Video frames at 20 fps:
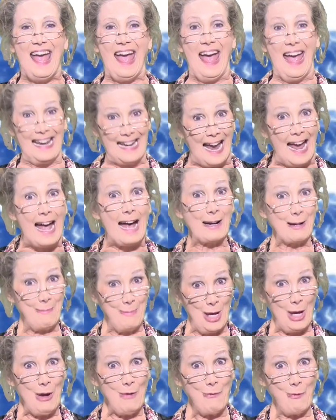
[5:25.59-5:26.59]
and how to
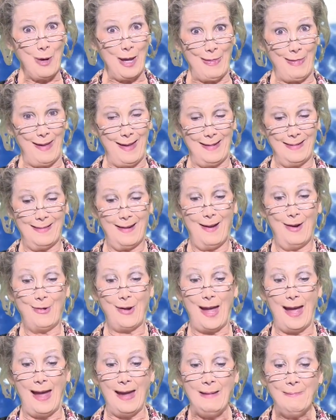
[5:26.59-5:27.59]
move with it,
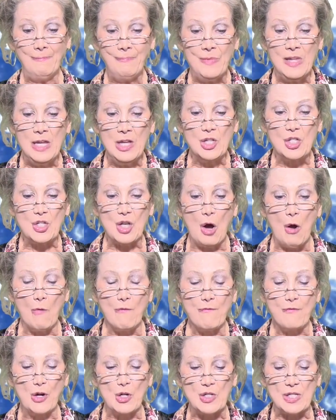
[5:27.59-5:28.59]
okay? So
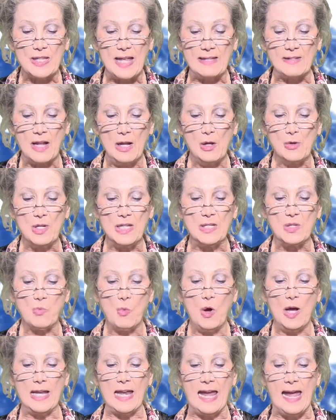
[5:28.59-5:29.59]
1 Thessalonians
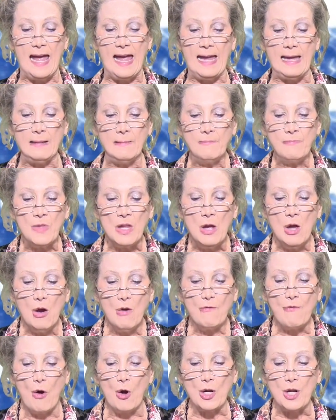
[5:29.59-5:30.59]
1:8,
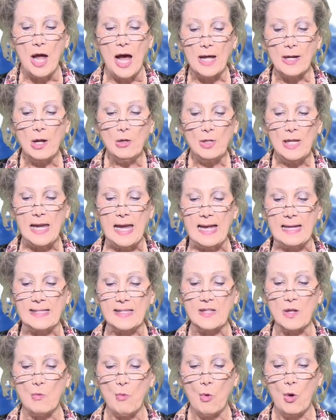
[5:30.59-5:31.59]
for not only
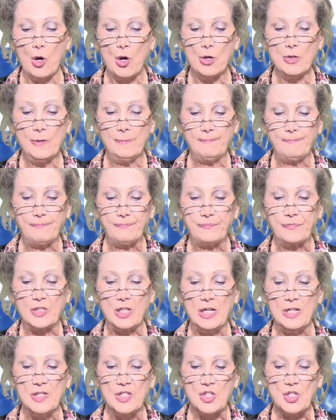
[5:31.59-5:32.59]
has the word
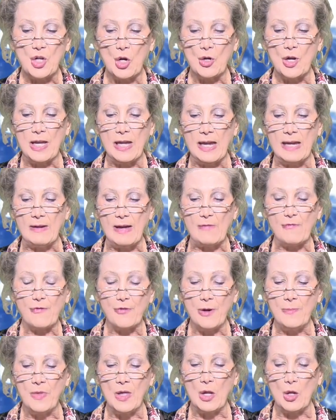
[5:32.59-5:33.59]
concerning
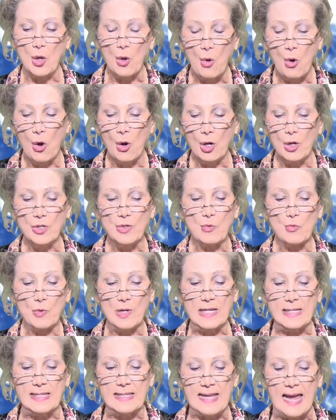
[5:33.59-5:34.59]
from the Lord
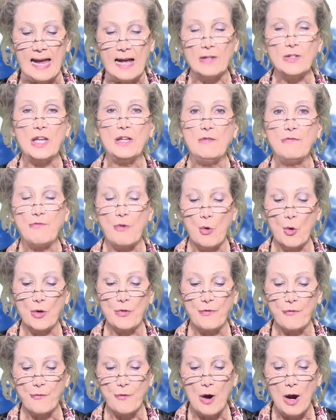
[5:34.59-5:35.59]
resounded
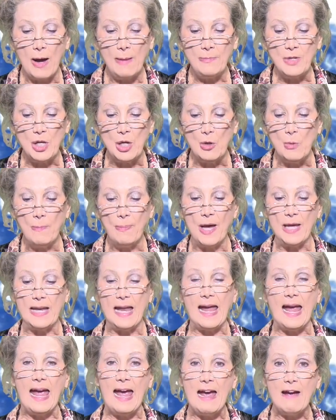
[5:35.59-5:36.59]
forth from you,
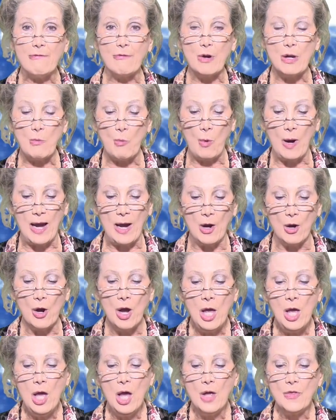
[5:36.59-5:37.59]
but everywhere
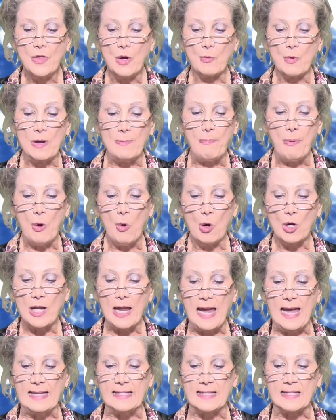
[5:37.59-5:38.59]
the report
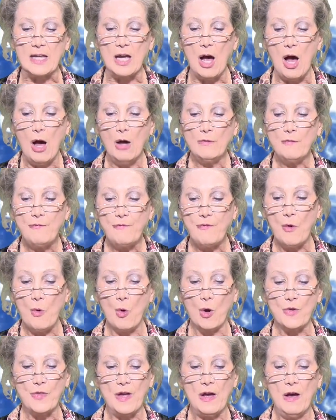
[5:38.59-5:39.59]
has gone
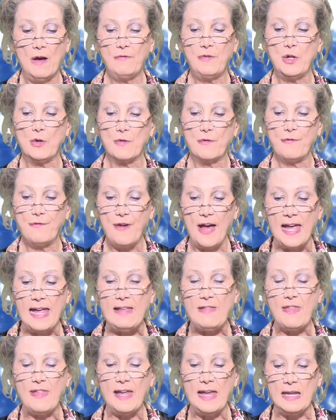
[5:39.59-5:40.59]
forth of your
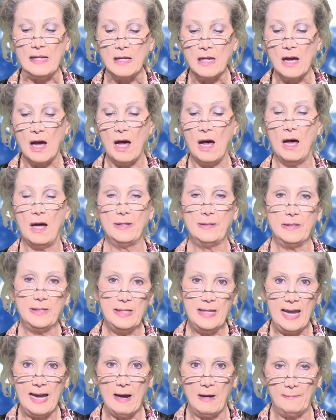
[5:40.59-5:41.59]
faith in God.
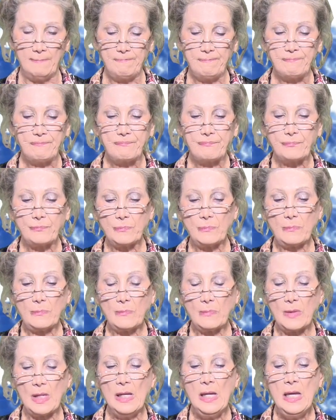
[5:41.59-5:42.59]
Now,
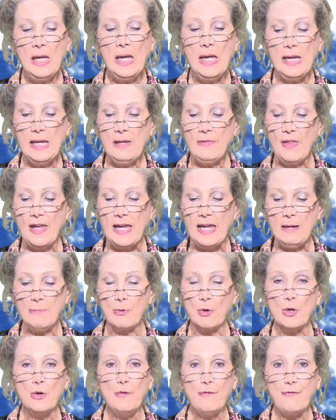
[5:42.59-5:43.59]
in the
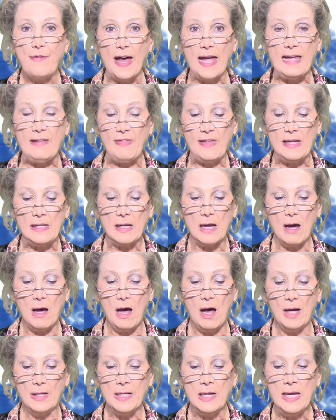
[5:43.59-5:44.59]
Hebrew, faith in
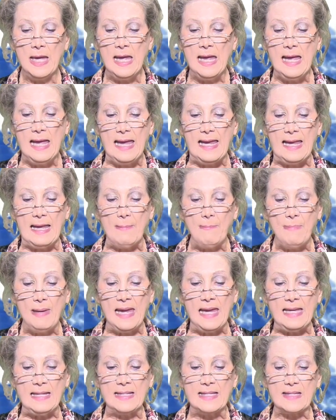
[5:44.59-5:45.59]
God, it
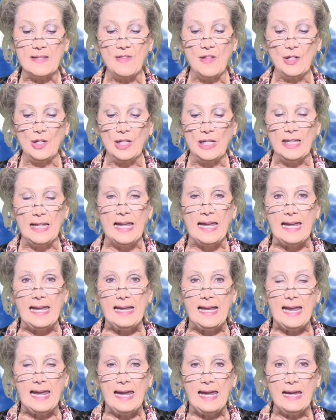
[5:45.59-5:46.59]
means the
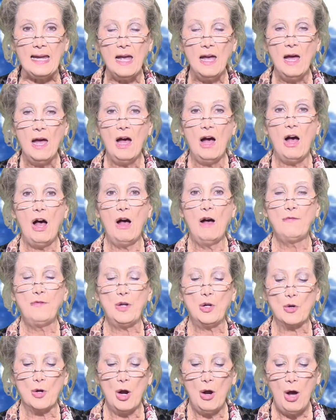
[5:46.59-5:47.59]
leaning of
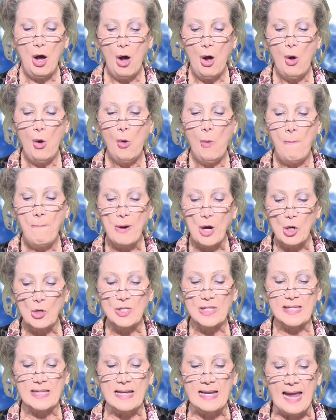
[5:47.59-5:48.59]
your whole
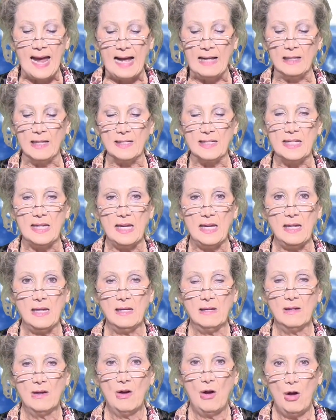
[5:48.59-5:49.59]
personality
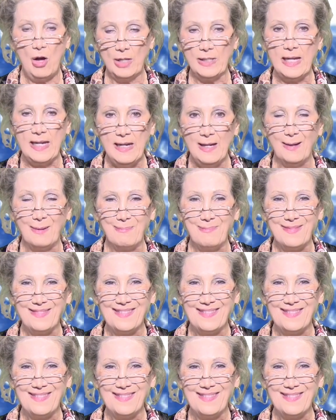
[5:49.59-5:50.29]
on Him.